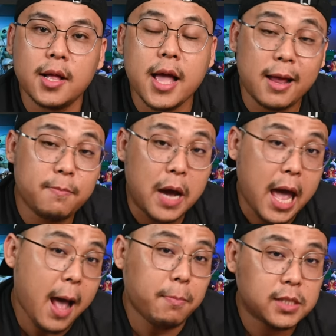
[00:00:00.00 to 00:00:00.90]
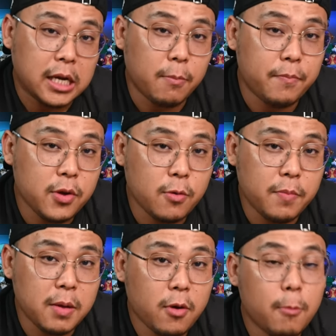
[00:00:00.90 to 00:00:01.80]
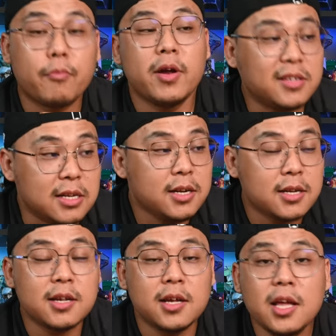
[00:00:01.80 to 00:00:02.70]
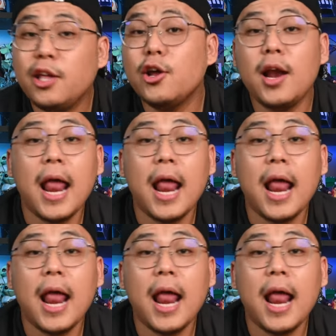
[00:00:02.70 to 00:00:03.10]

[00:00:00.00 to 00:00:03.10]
and perhaps help you be more present in your